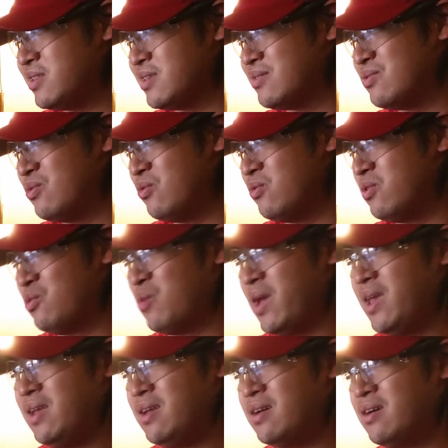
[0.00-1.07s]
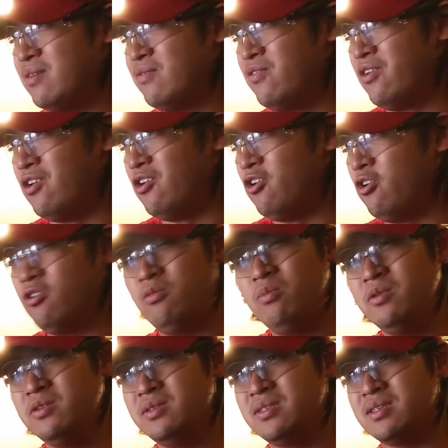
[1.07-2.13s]
the weight of
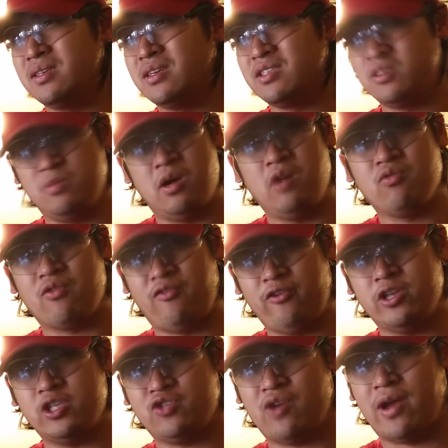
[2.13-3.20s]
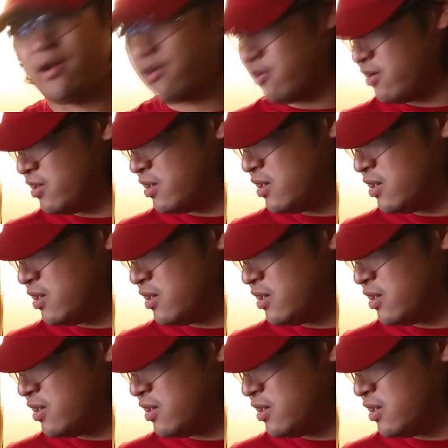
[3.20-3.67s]
almost a small refrigerator.